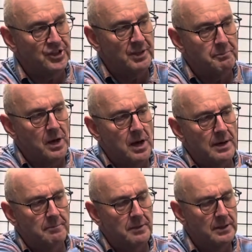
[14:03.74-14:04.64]
the
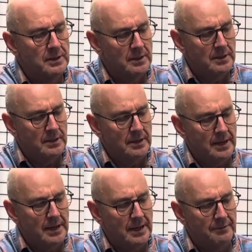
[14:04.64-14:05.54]
bottom
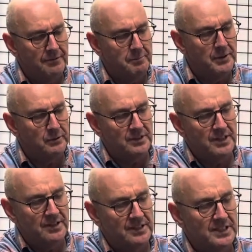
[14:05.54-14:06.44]
of the boot to
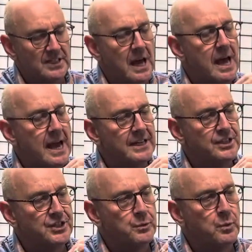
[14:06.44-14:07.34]
the
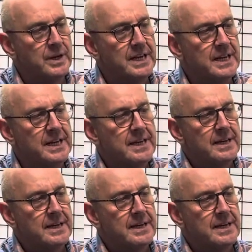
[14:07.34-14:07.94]
sides, we